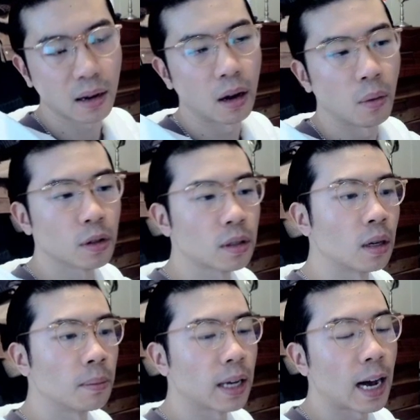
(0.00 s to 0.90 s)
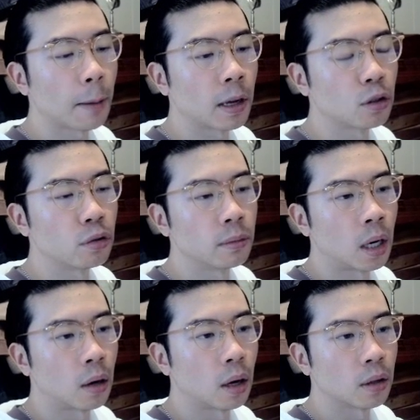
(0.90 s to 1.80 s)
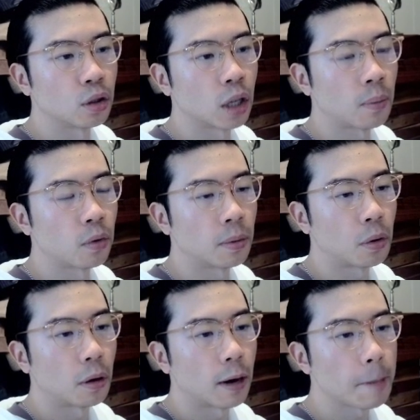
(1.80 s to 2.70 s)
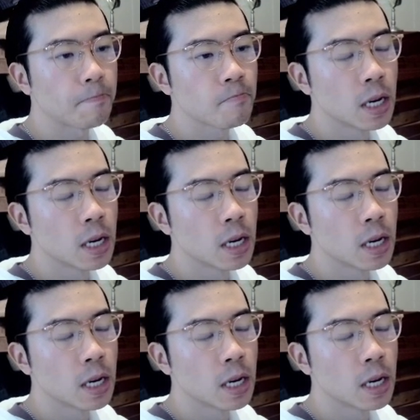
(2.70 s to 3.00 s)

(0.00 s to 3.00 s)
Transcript: on what's going to be happening tomorrow on the job report, right?